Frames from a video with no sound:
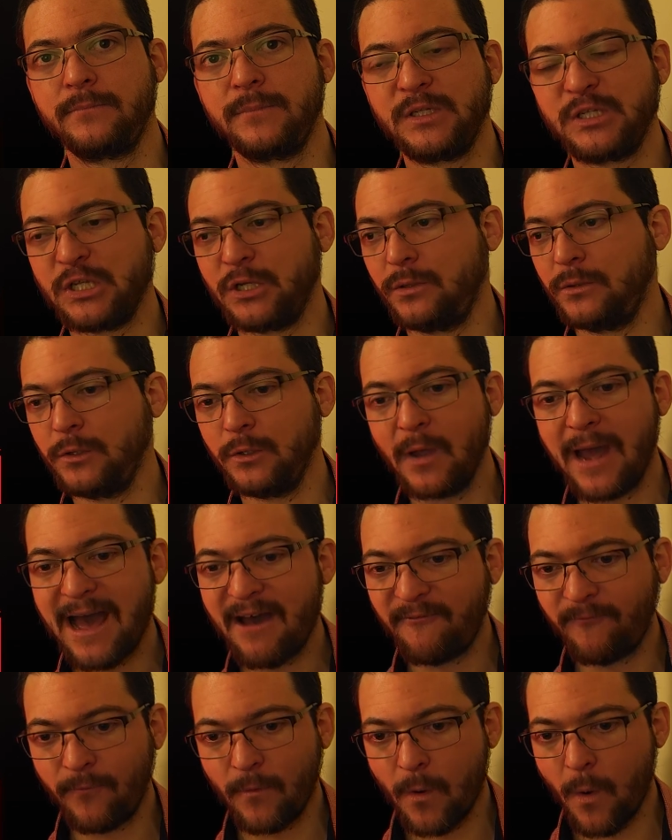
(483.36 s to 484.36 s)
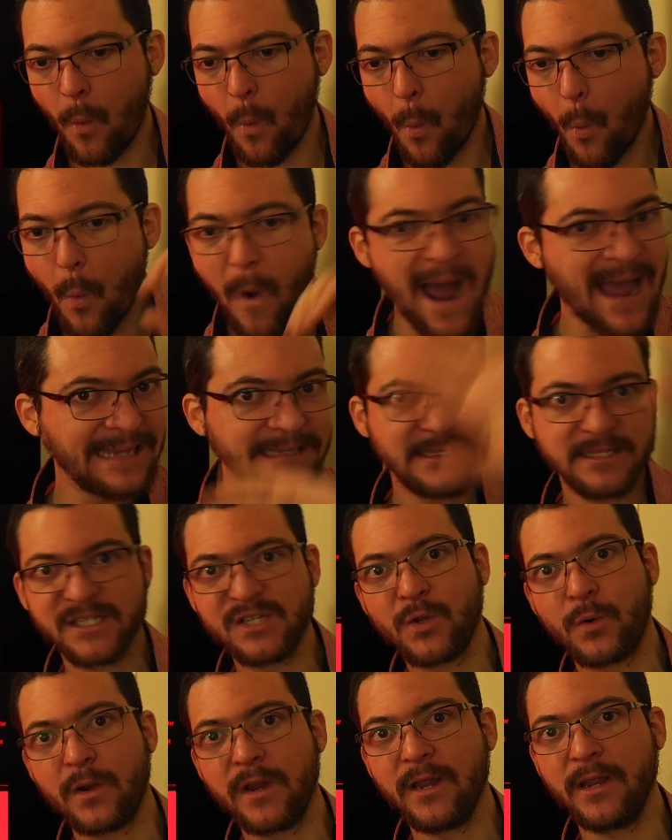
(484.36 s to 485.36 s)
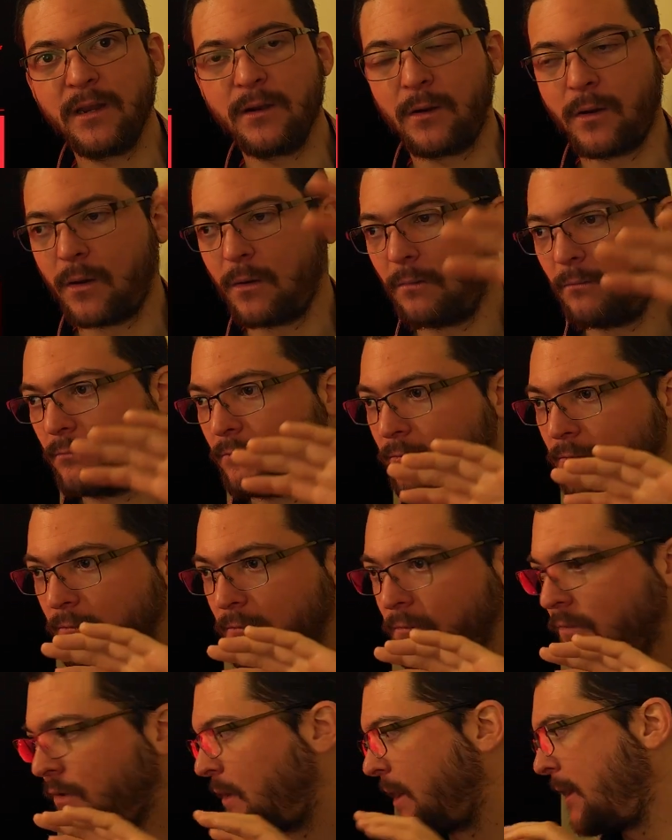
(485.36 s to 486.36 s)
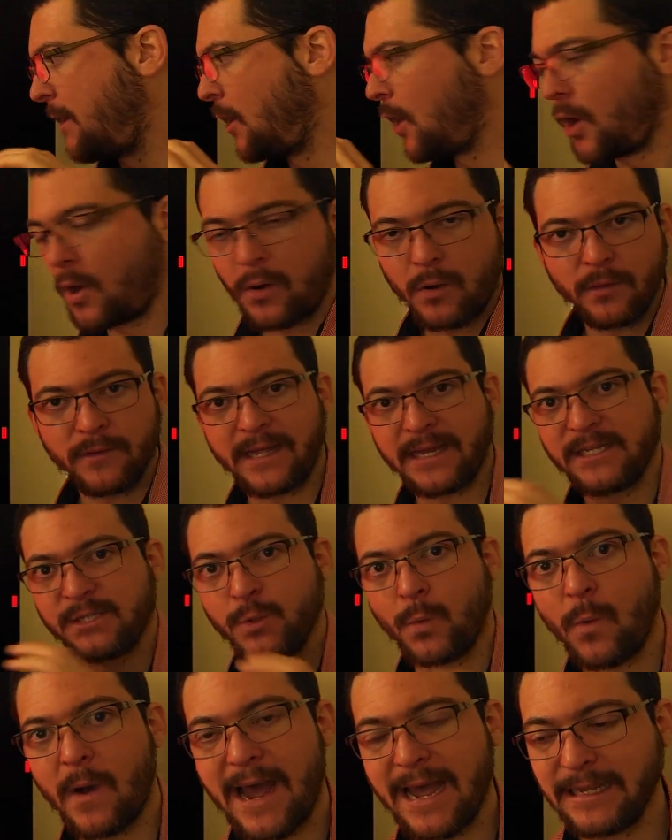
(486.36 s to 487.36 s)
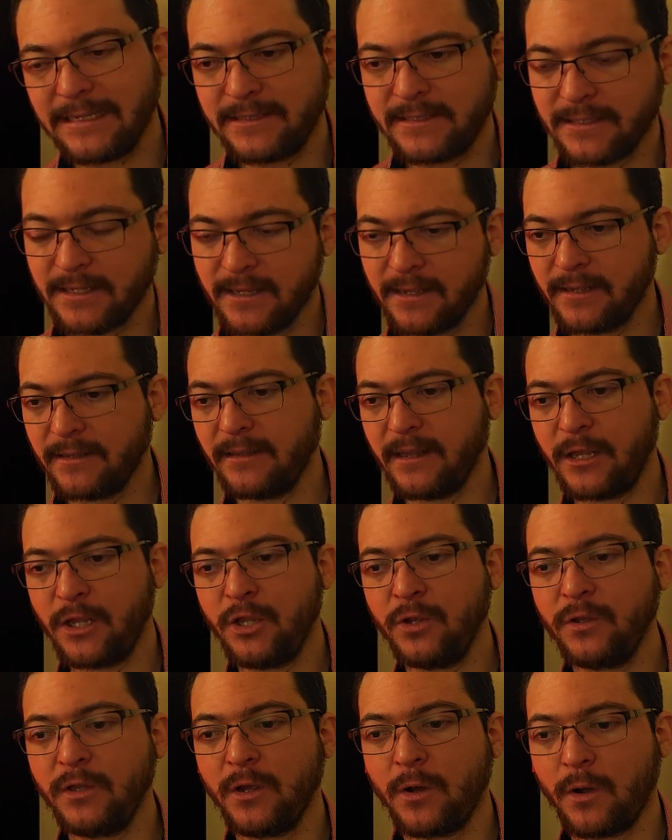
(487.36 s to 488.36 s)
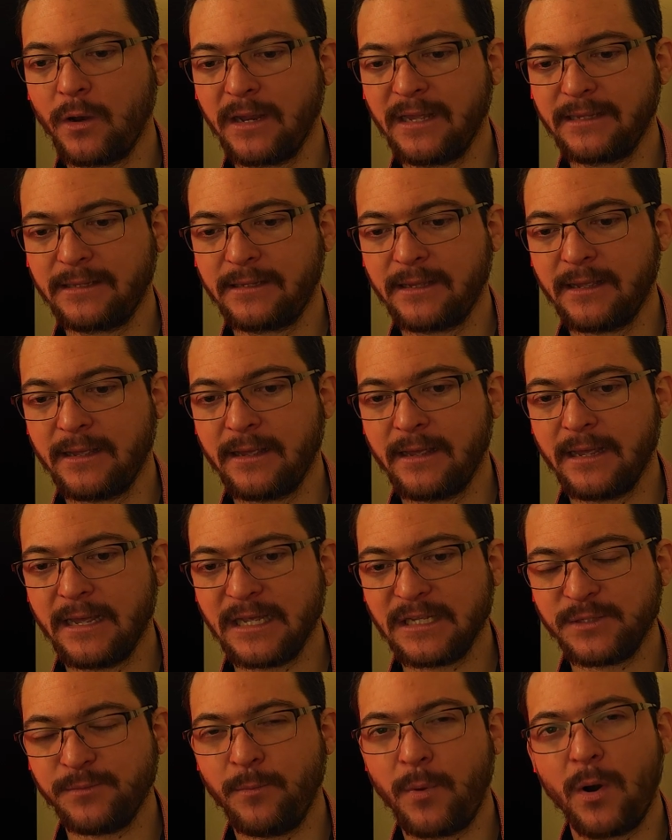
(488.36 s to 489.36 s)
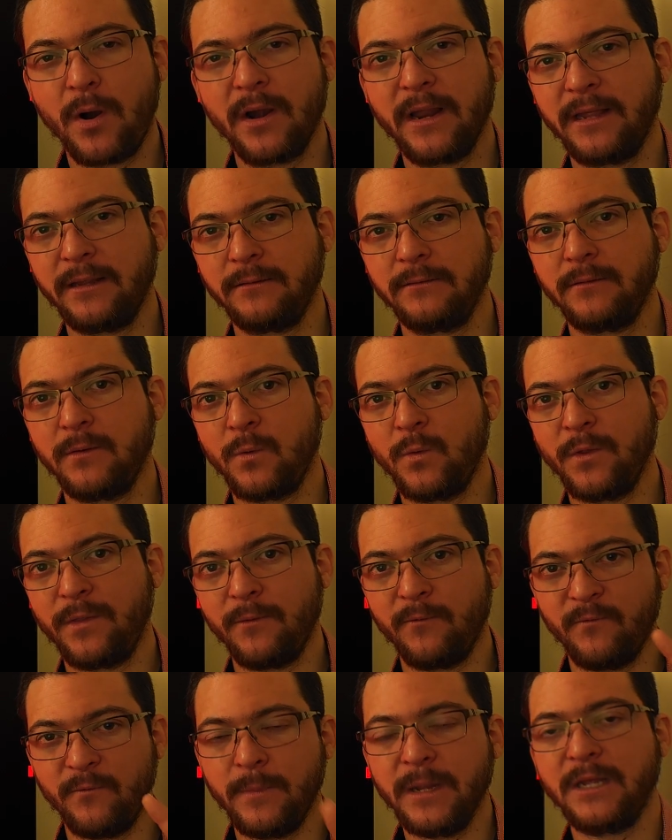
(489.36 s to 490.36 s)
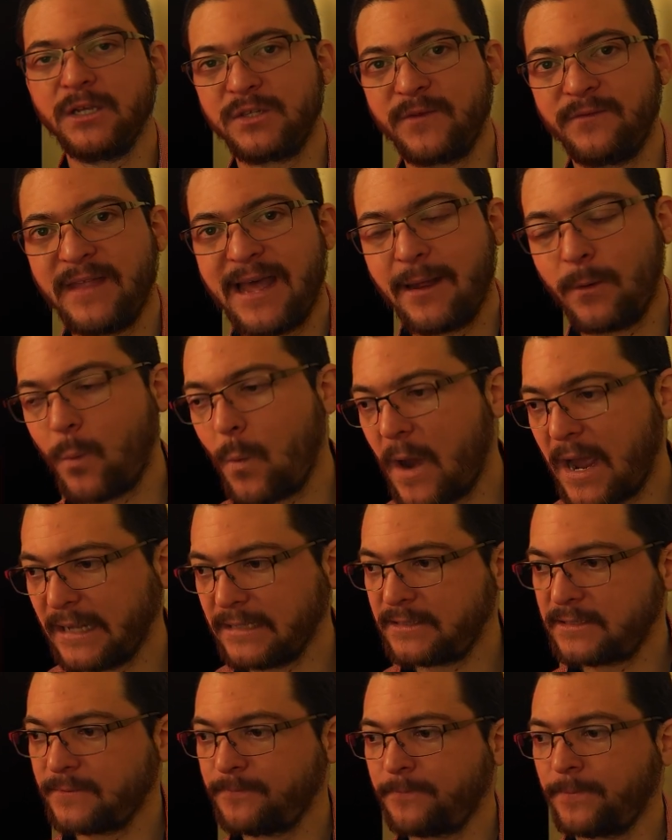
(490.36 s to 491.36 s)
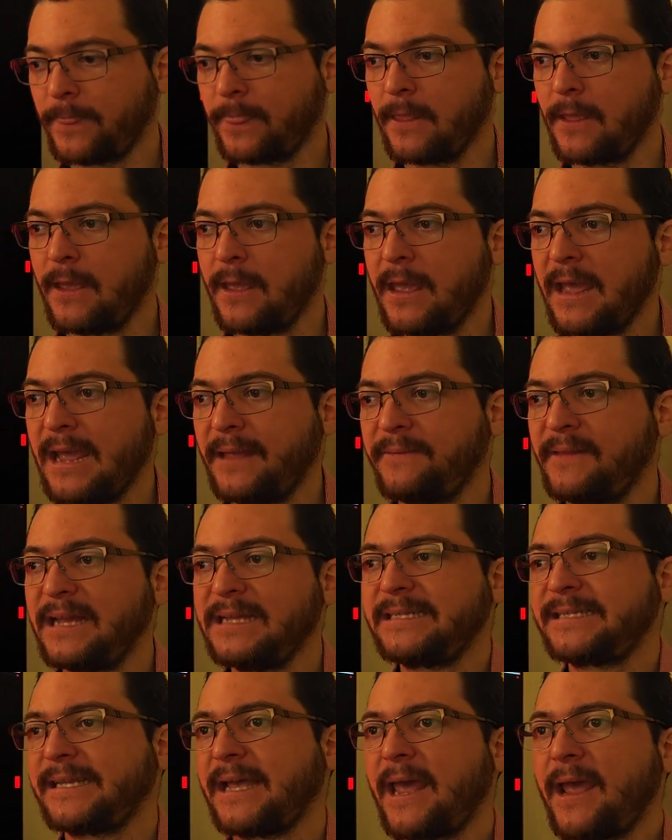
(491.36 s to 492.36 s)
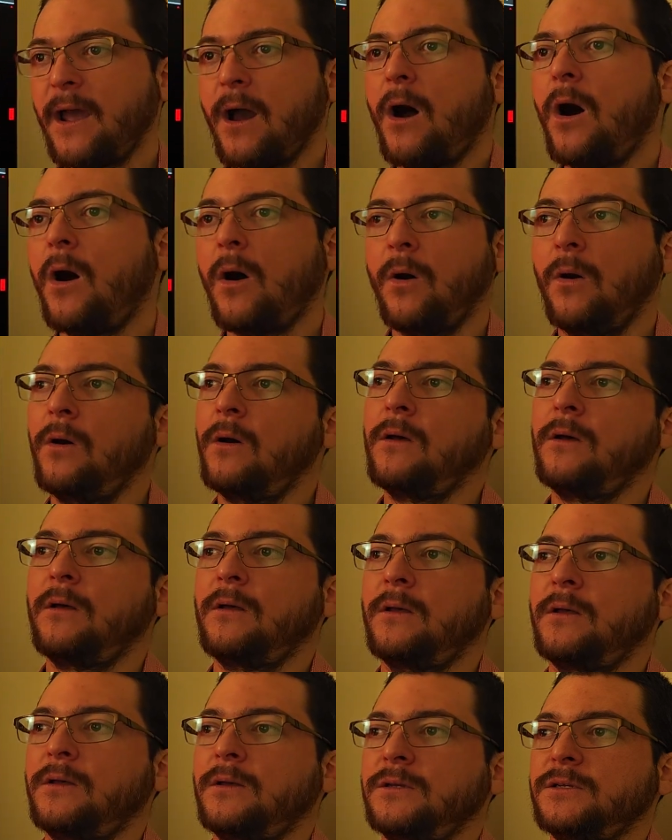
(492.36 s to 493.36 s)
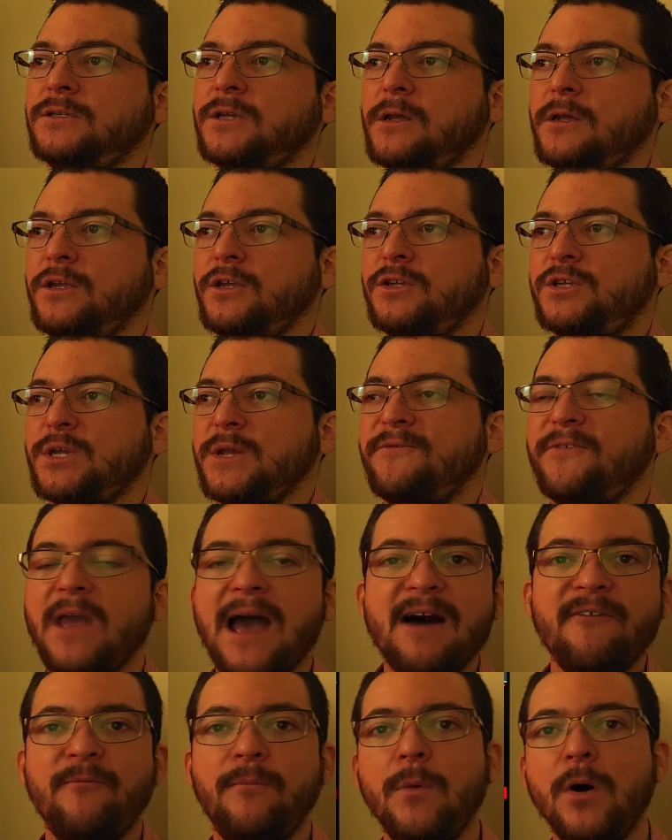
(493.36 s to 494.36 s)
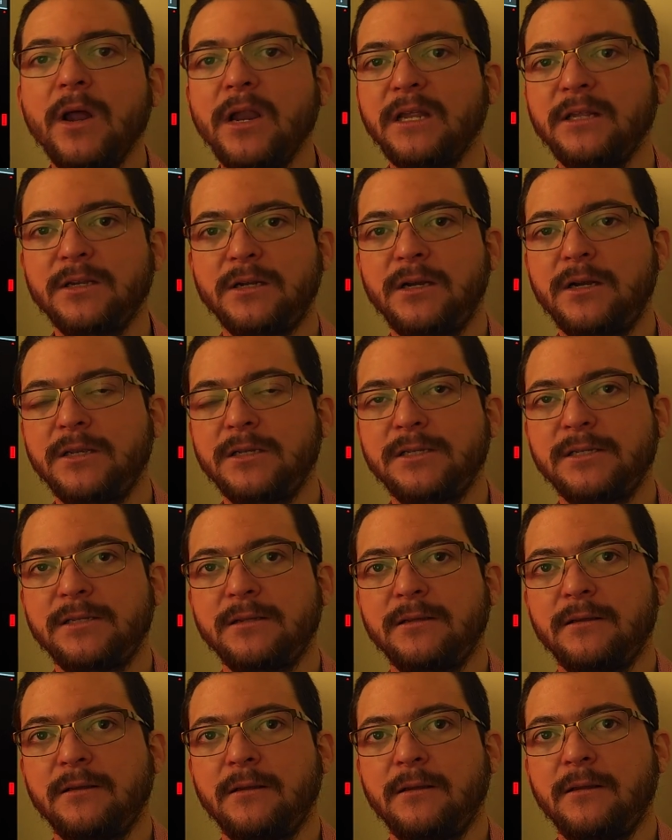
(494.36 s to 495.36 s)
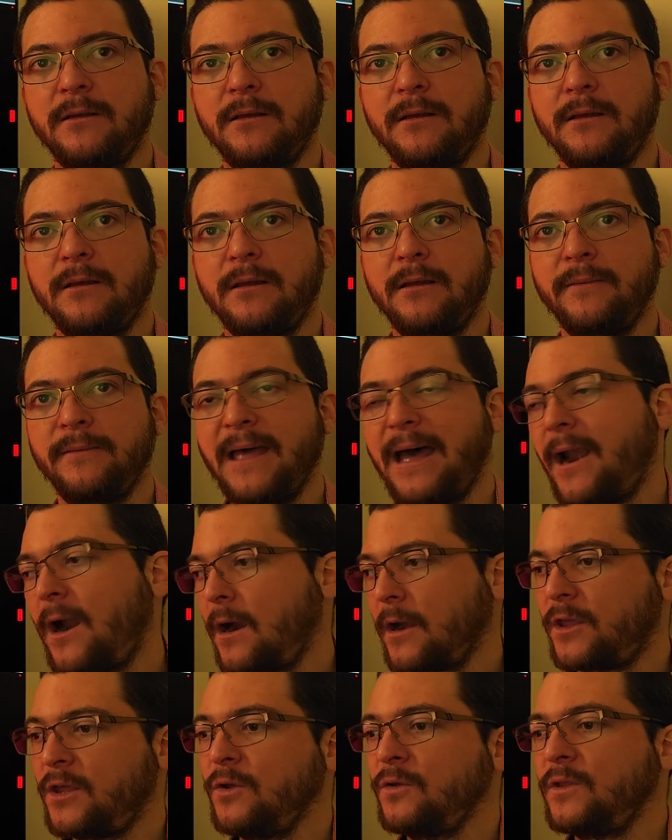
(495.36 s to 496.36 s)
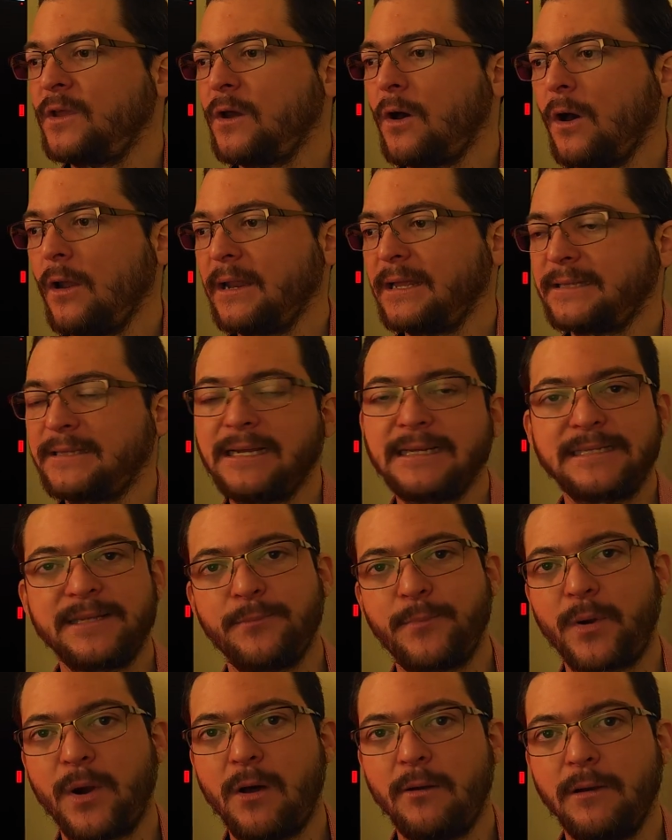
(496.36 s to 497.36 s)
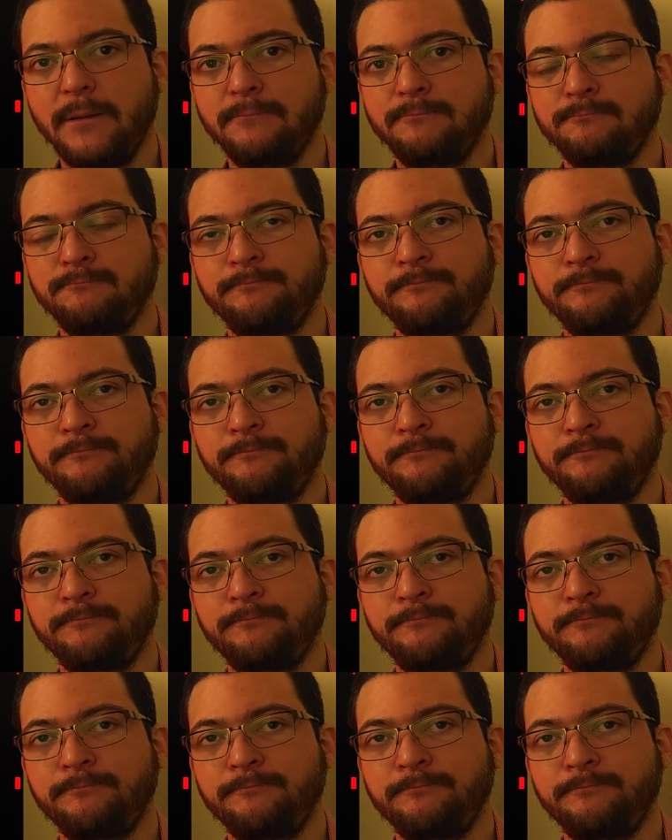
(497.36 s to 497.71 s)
So you have a white screen or, or a logo that is white. The QD OLED is burning with because of that white. And they say, oh, so, you, so if you have monitors that are QD OLED, that's a problem.